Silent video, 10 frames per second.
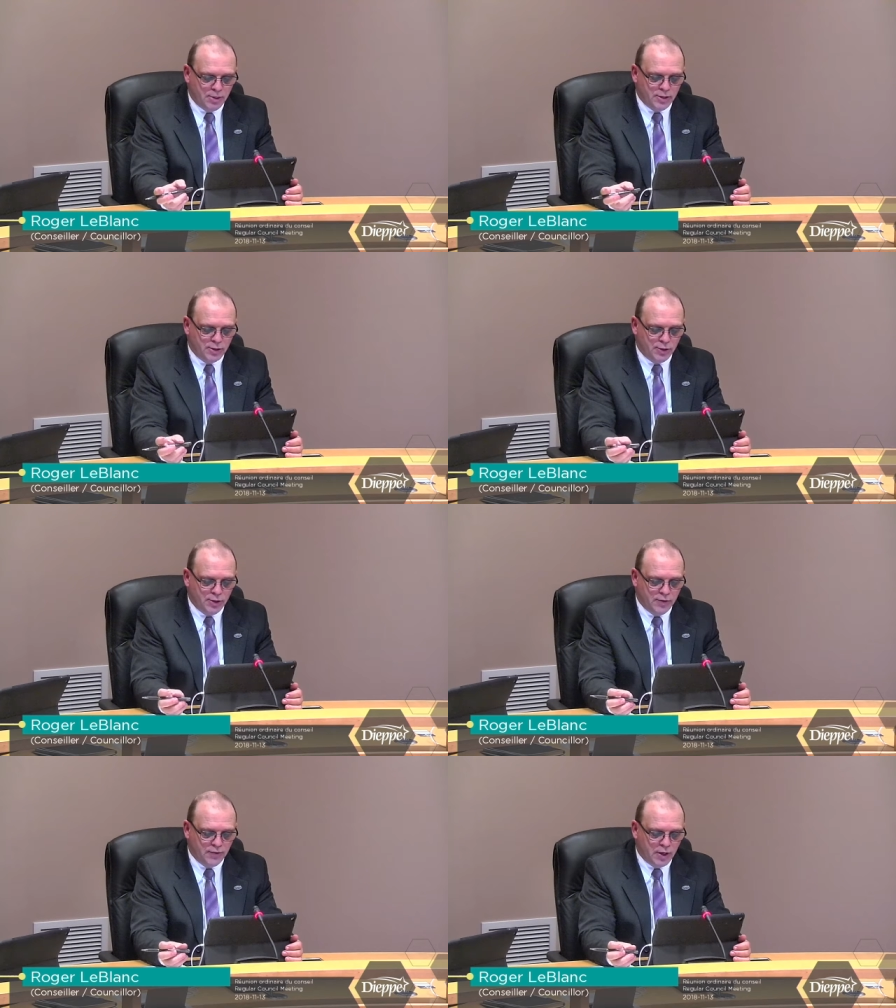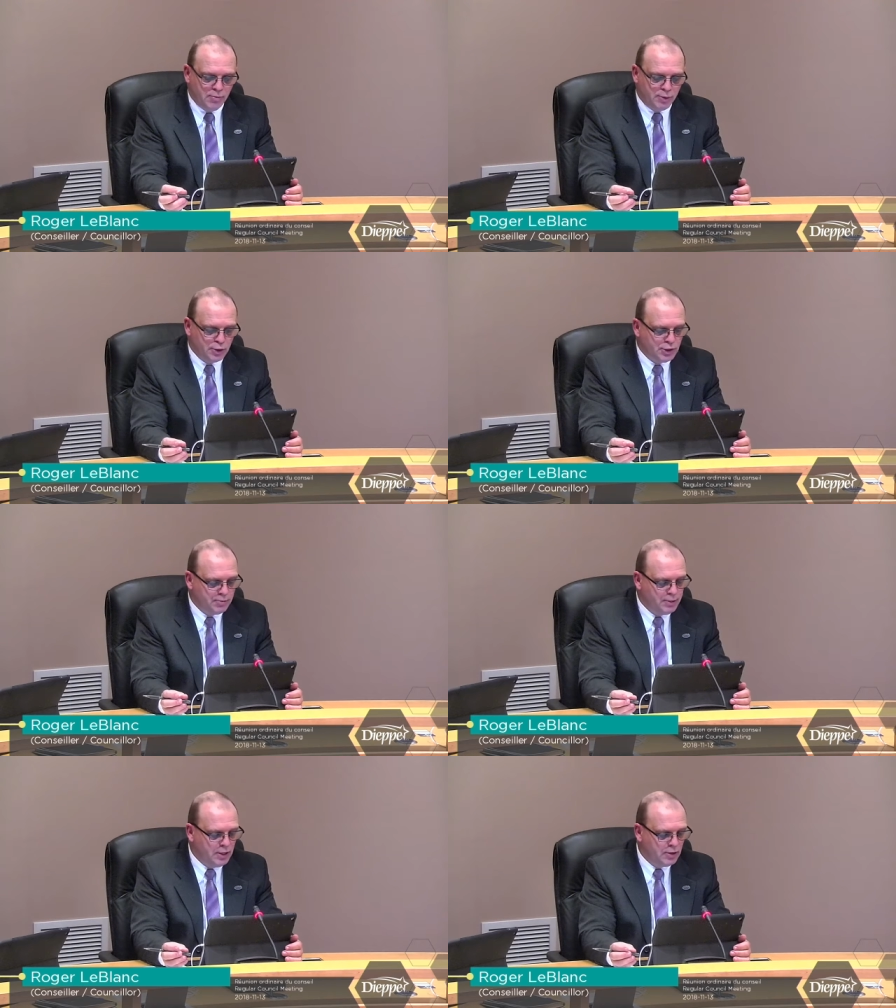The Council accepted the
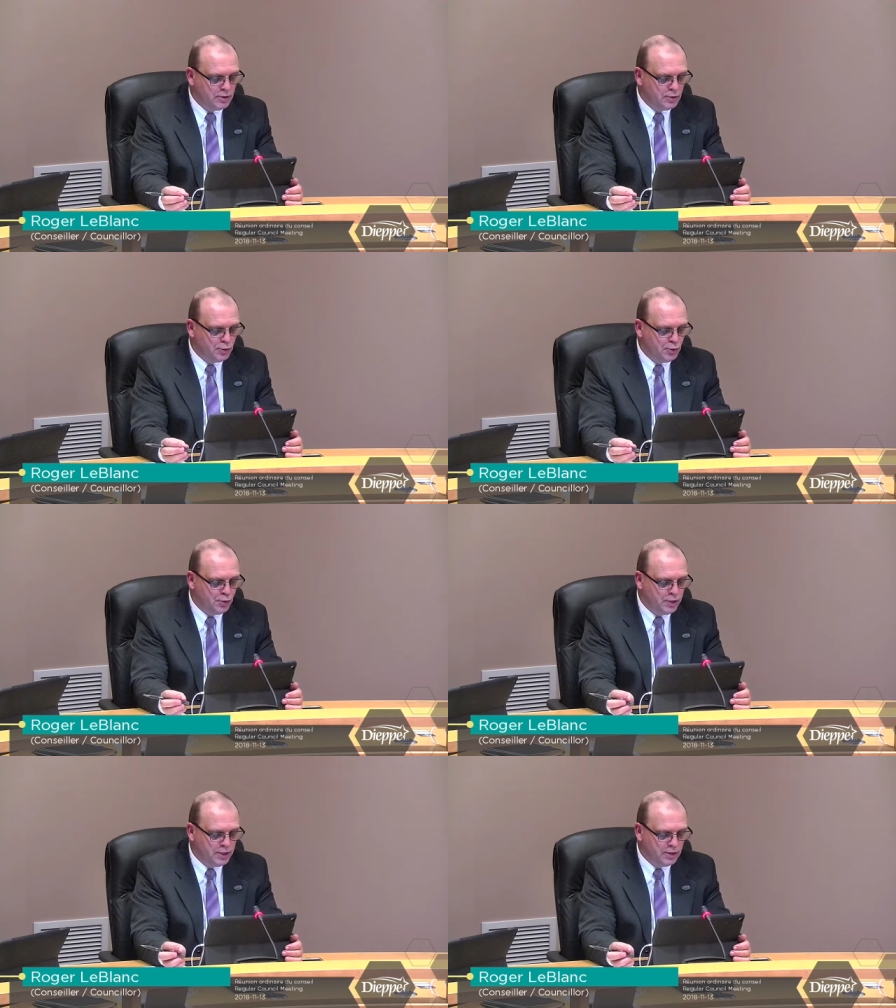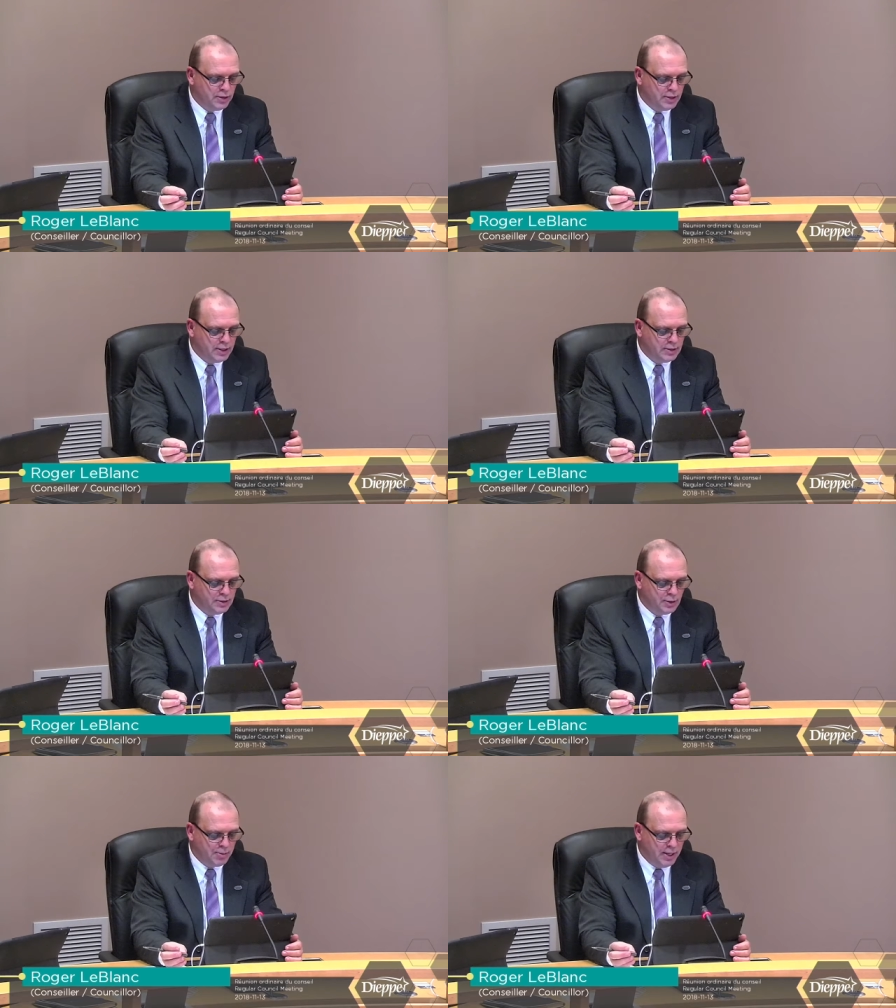Administration's recommendation to
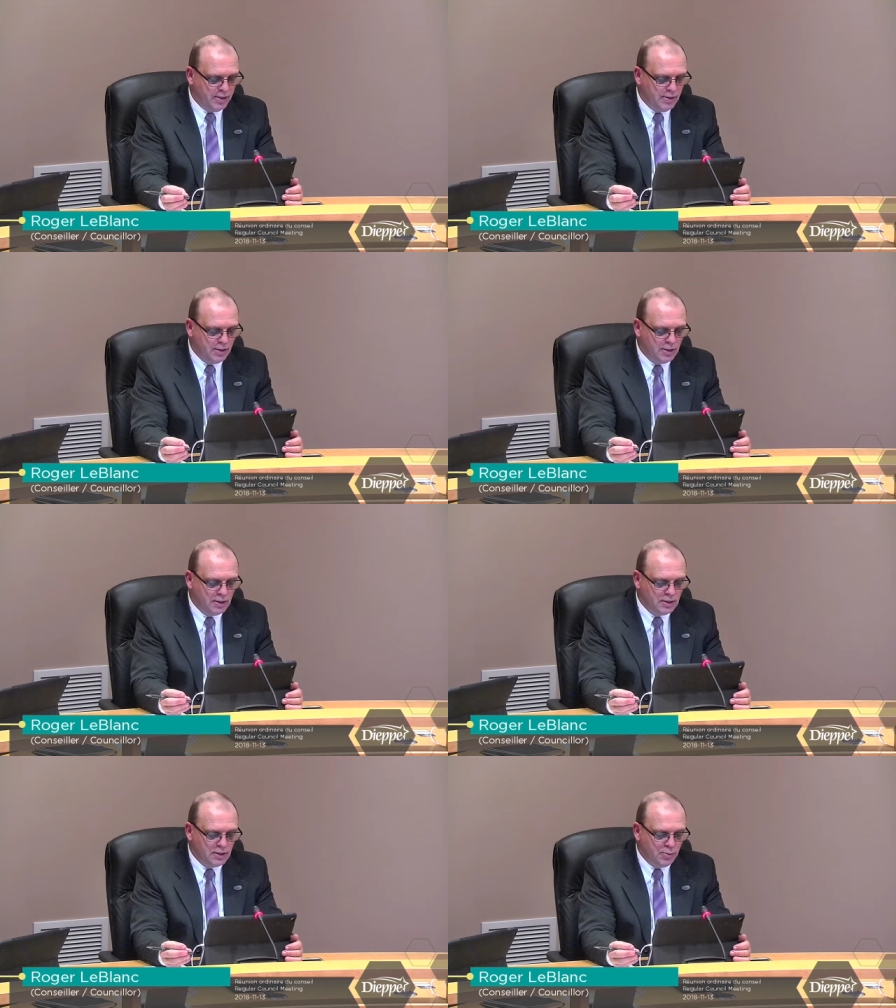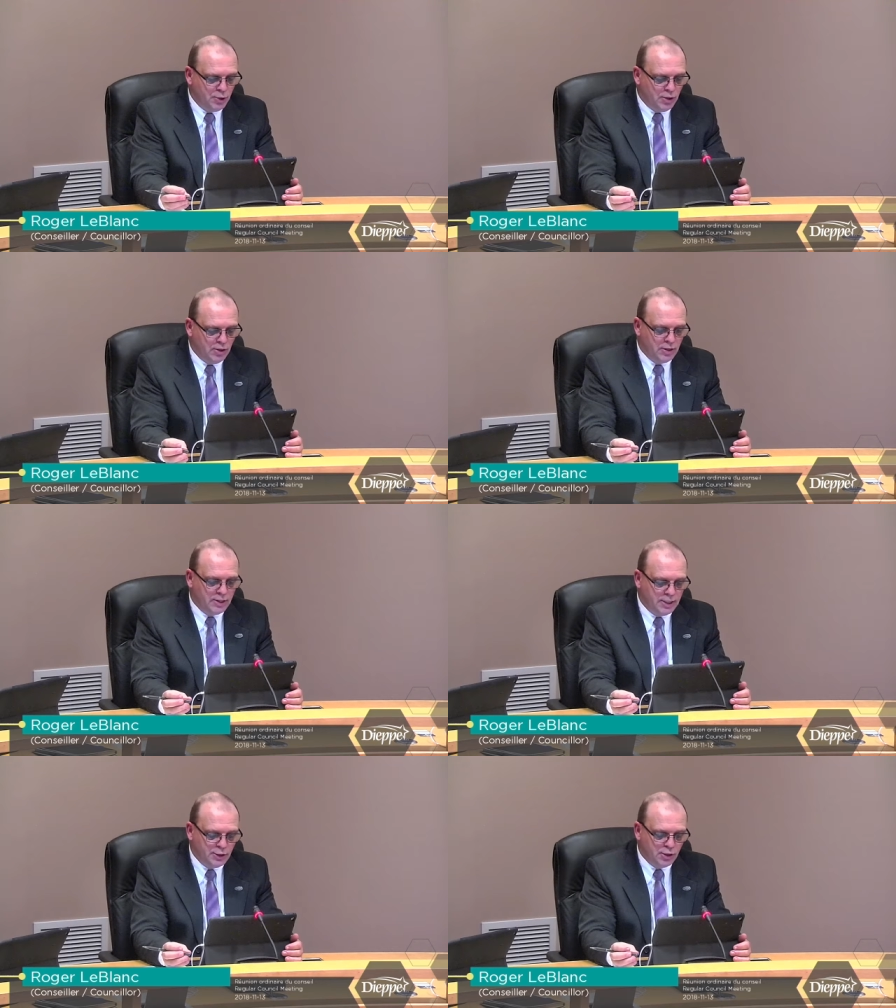implement a 13-week pilot
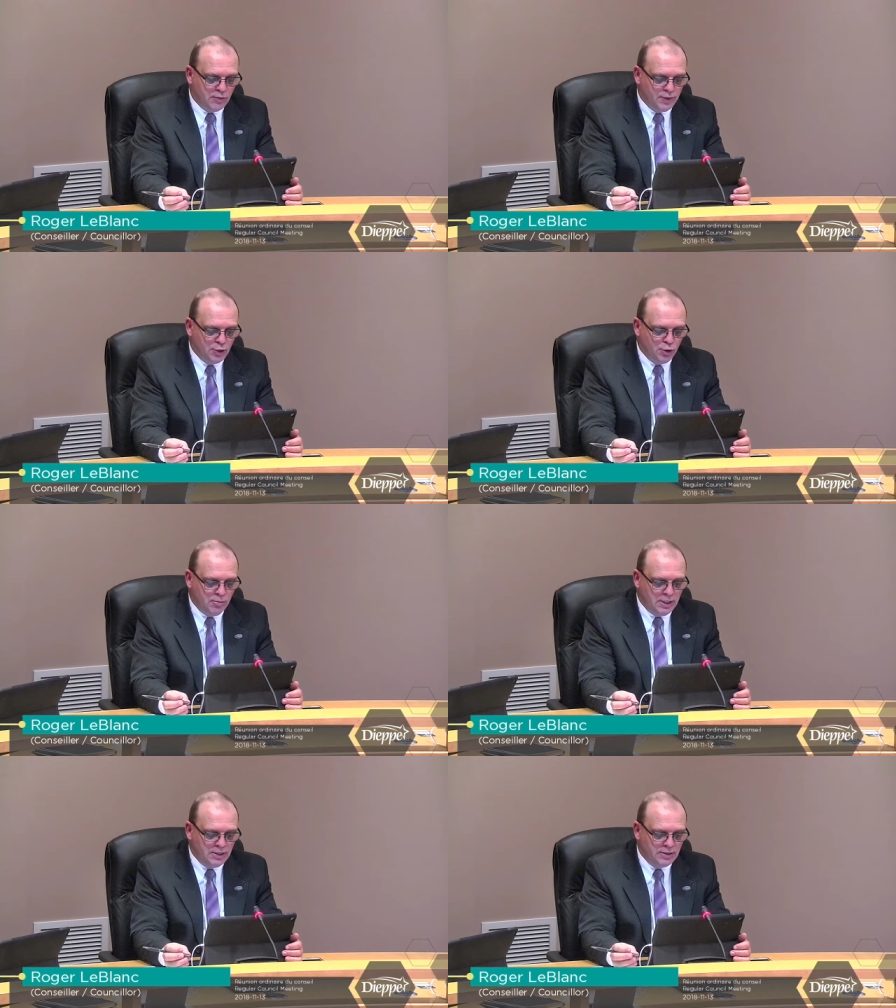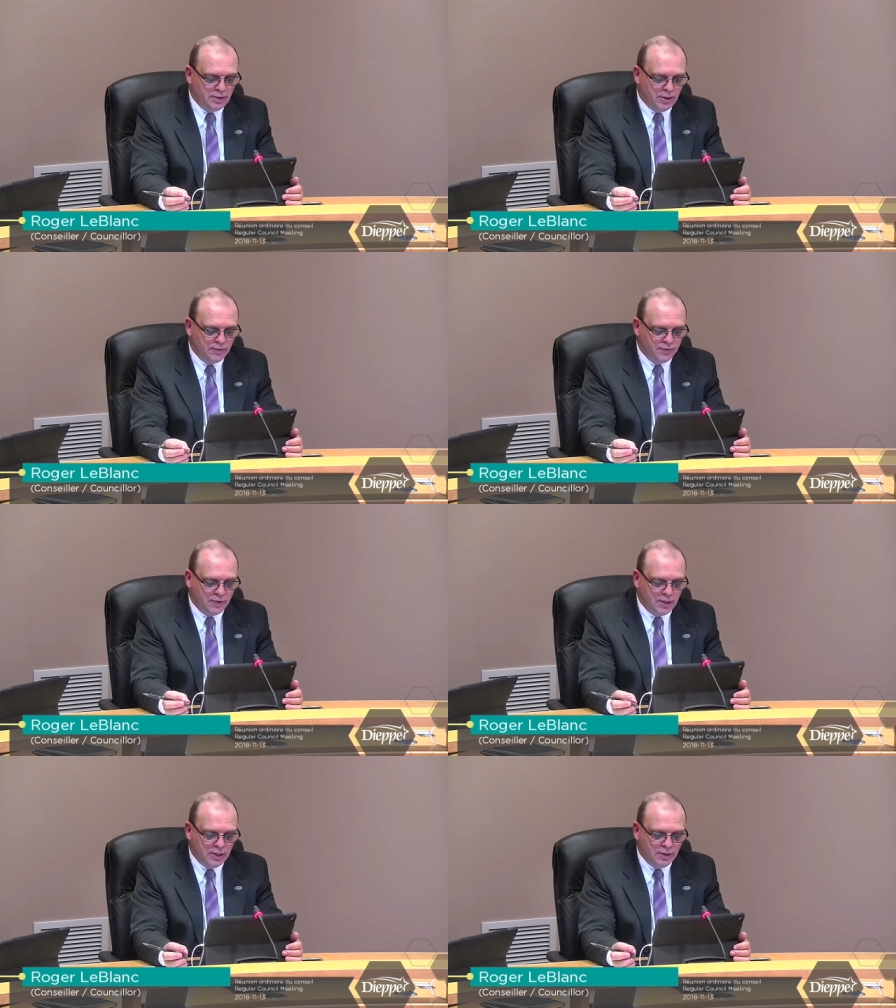project commencing on
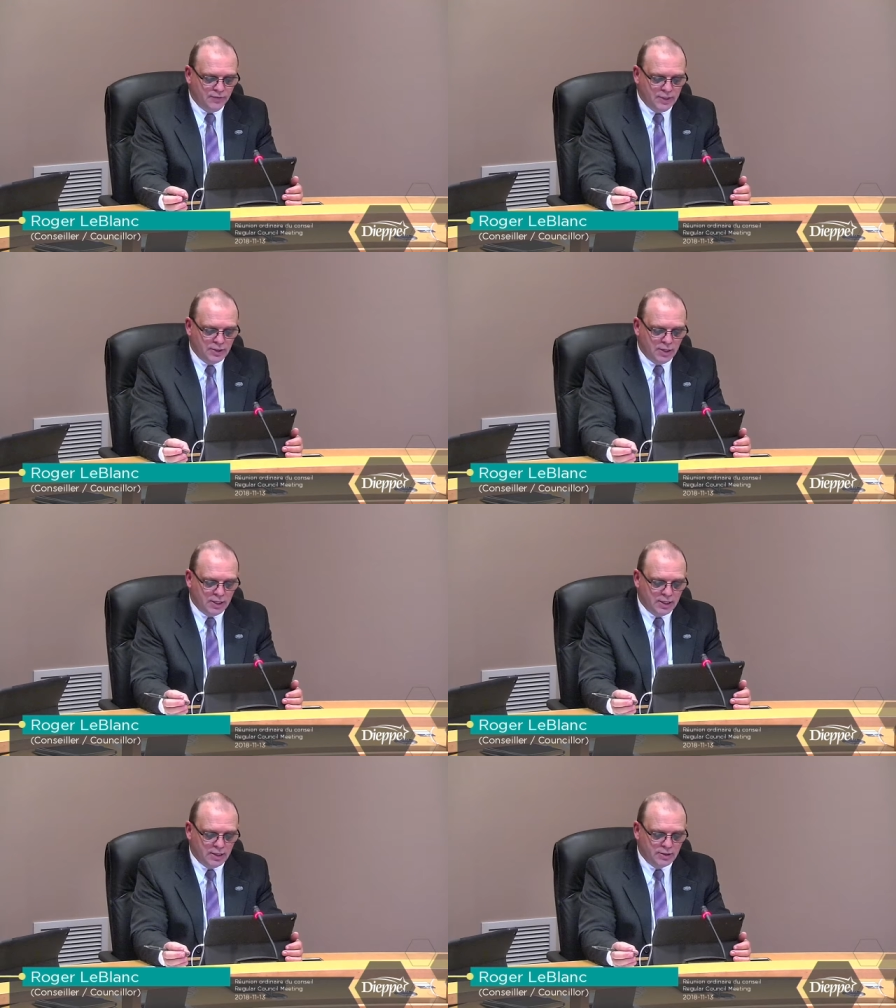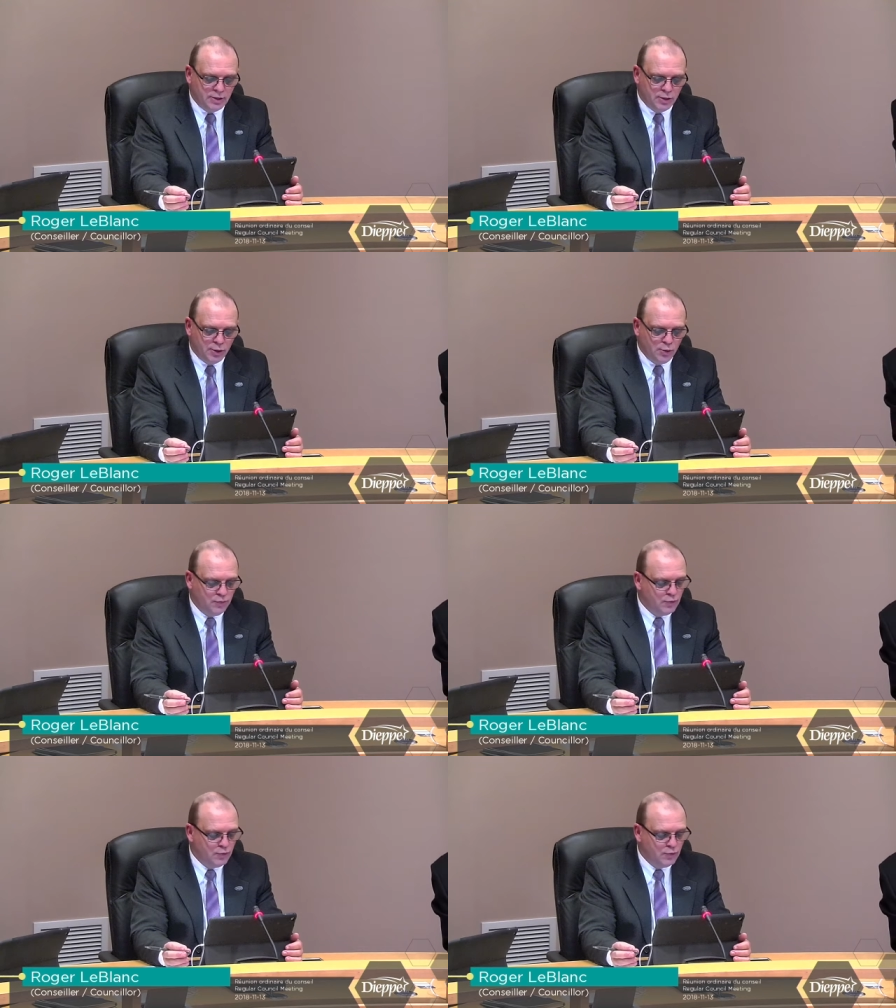January 13th, 2019